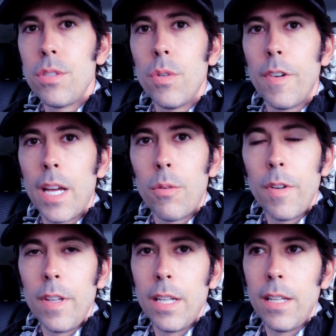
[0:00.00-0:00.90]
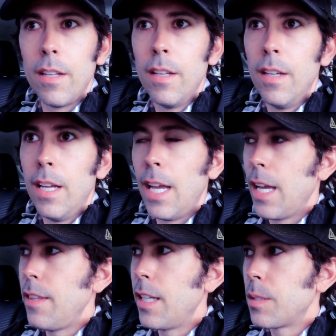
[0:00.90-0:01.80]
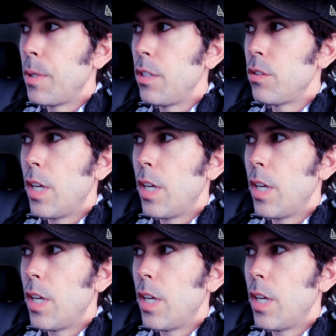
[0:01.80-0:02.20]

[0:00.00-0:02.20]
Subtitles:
to have had a Rivian and had the experience